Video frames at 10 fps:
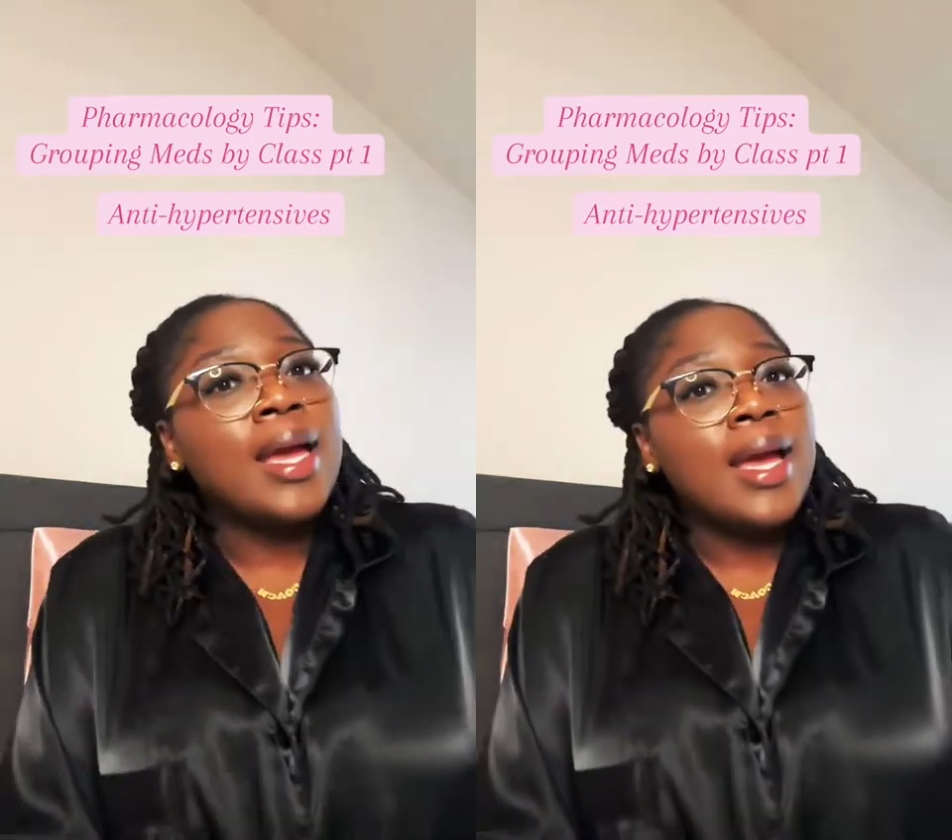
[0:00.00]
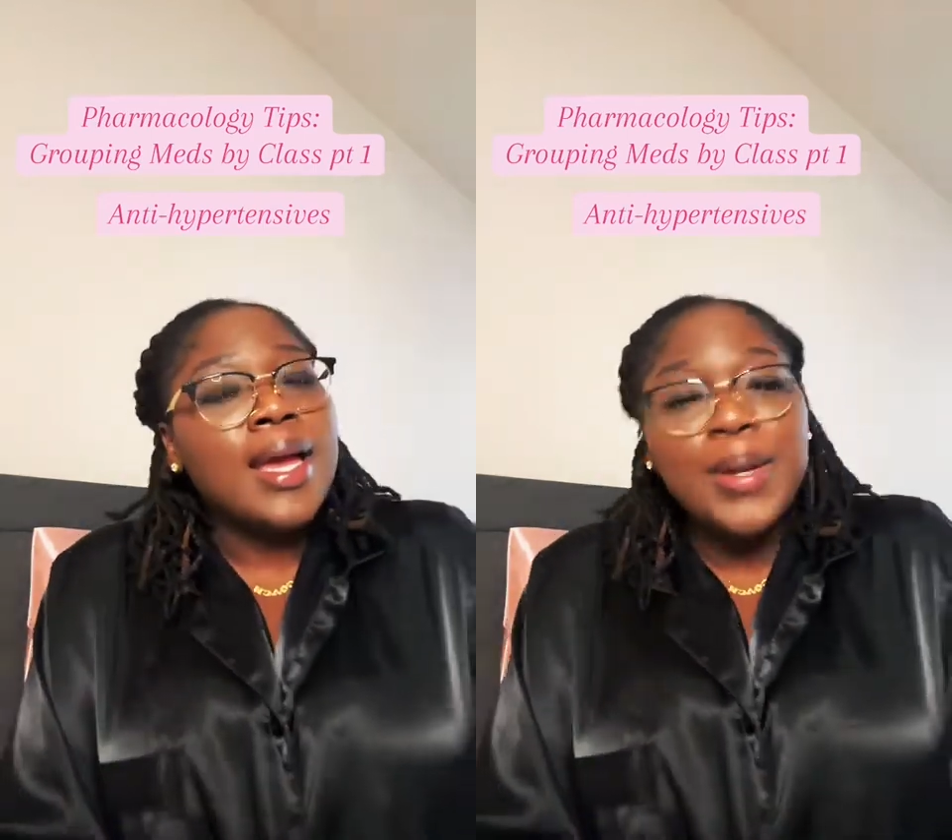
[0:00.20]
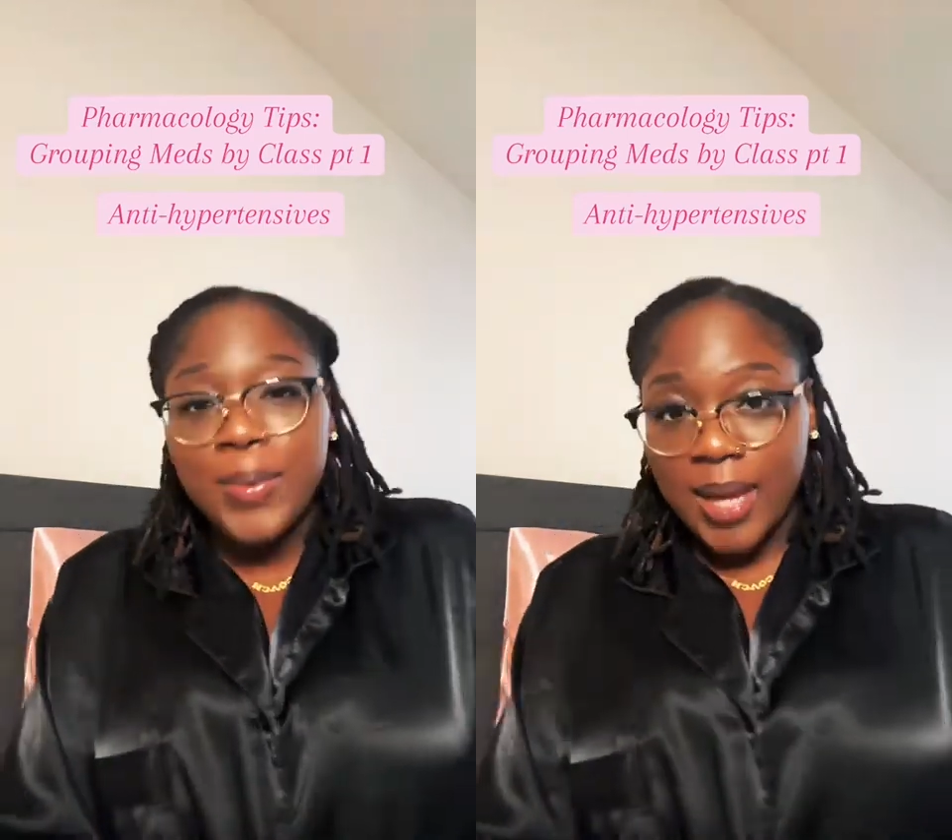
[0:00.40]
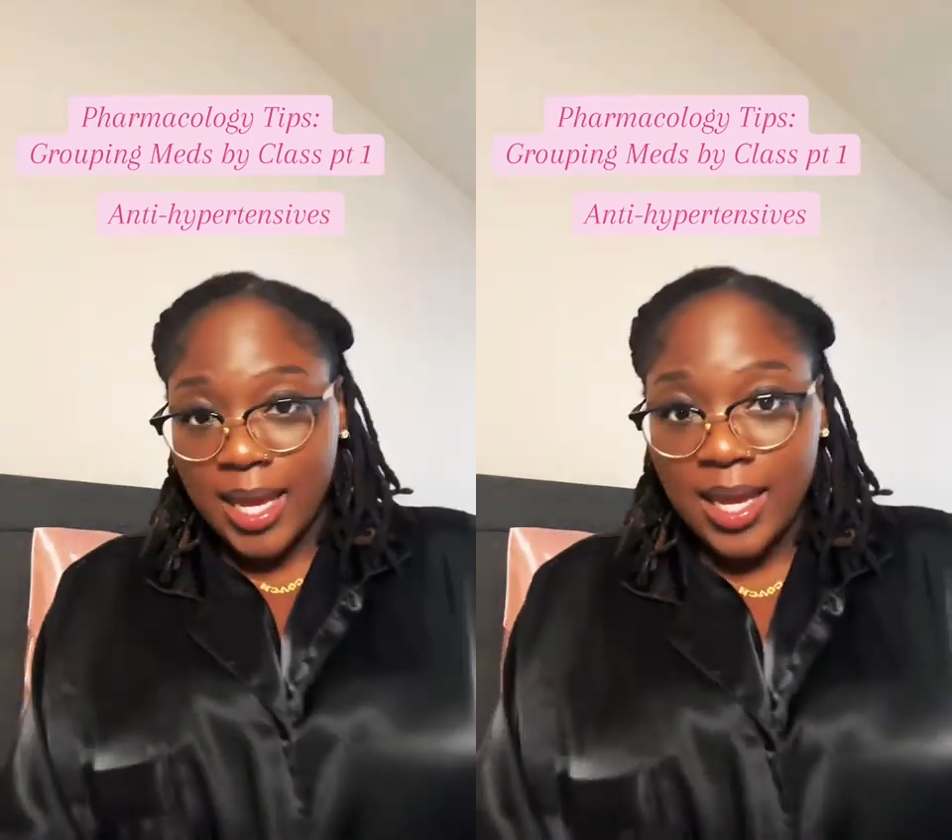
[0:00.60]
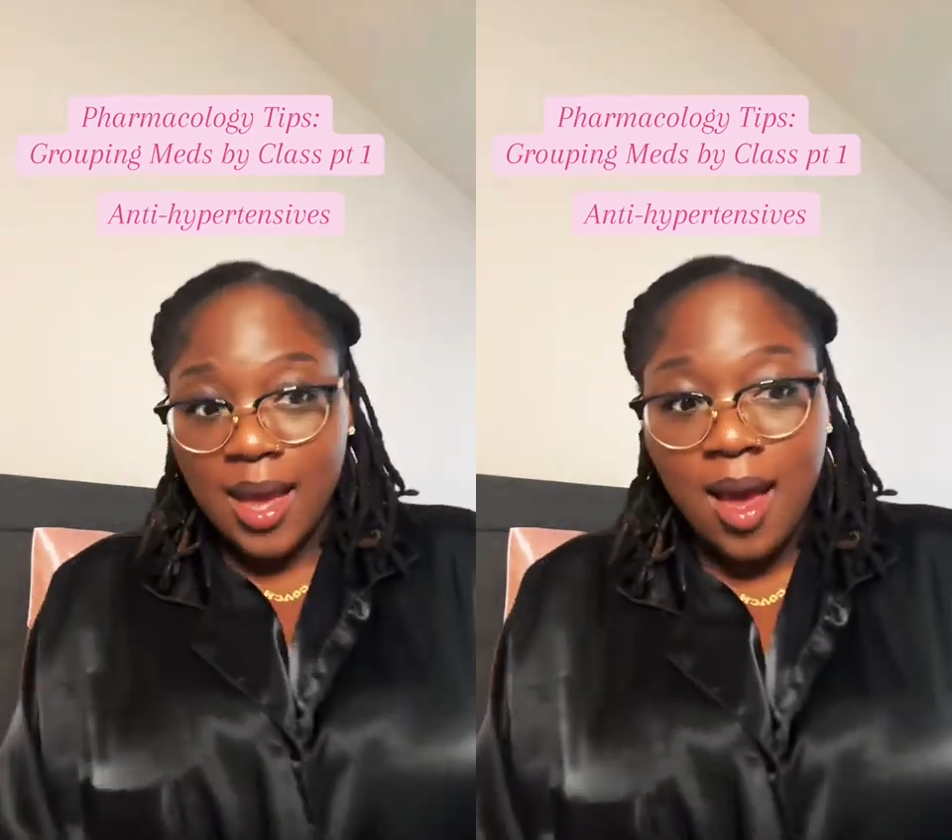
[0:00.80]

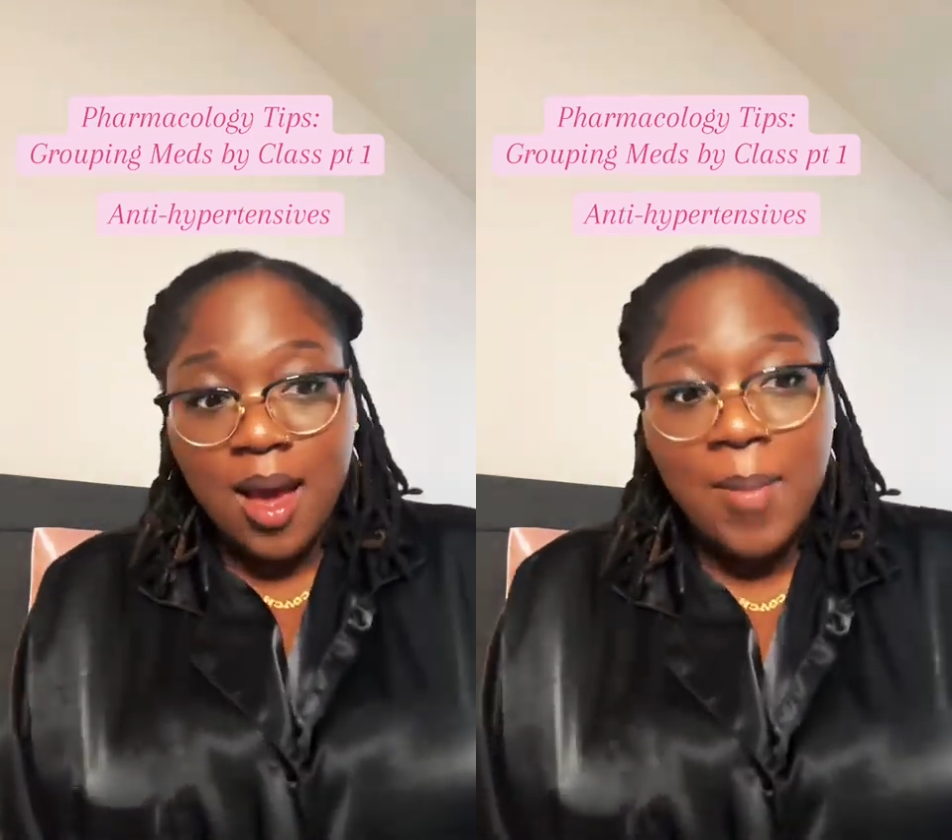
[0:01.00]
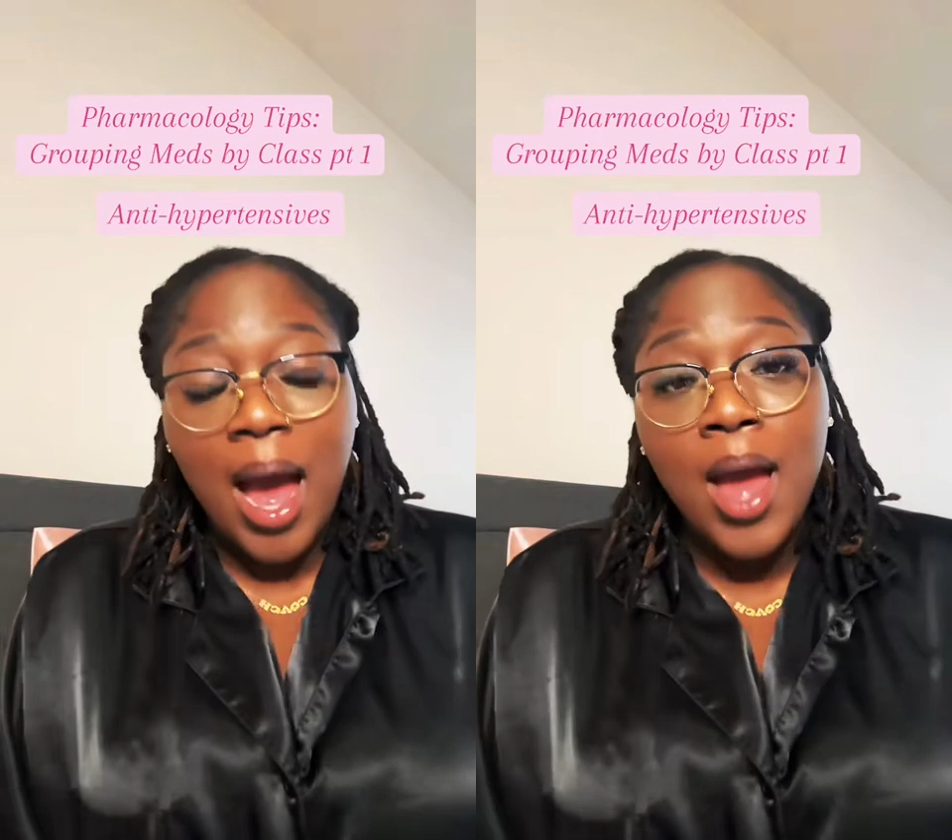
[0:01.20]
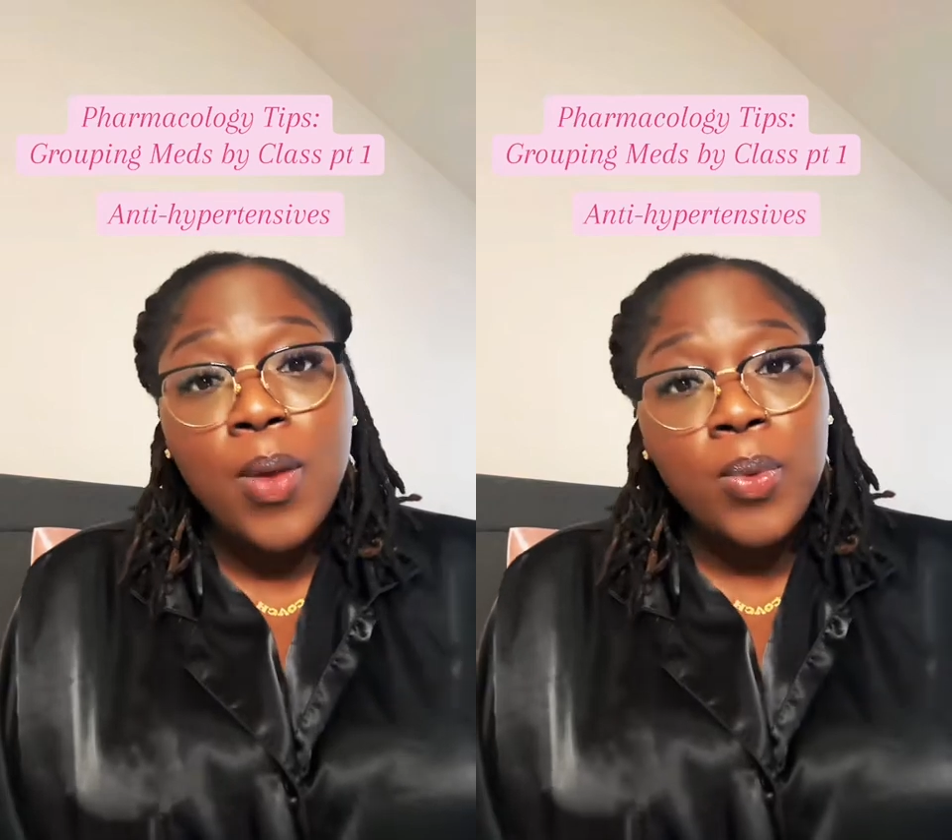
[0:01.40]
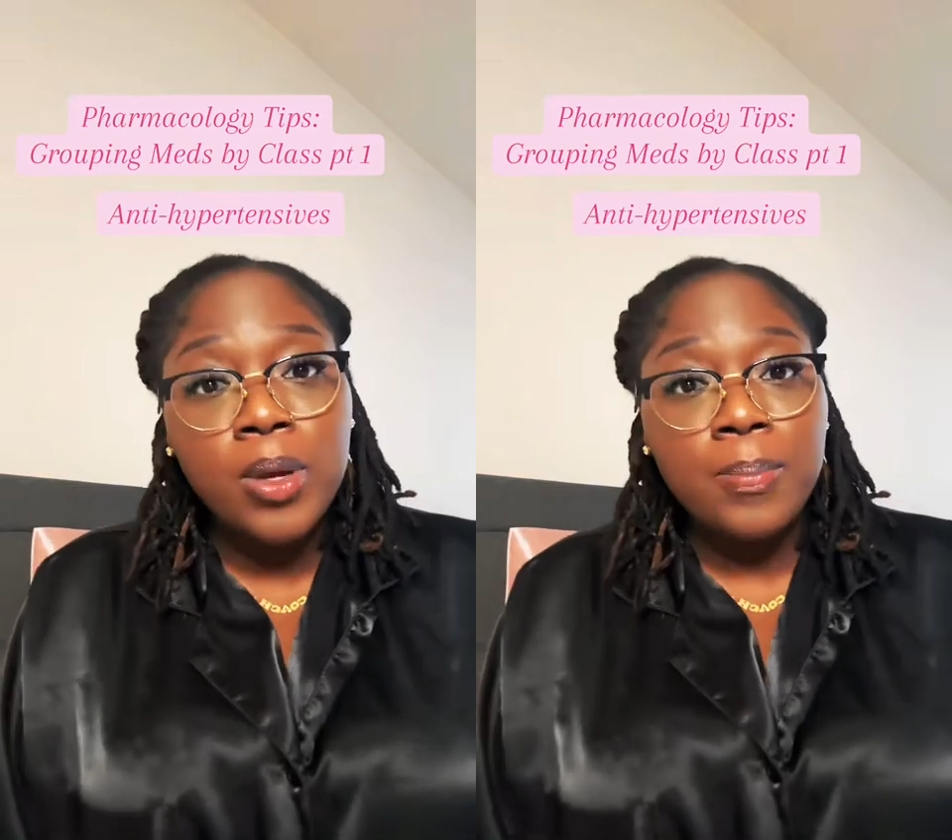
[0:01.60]
Anyway, I will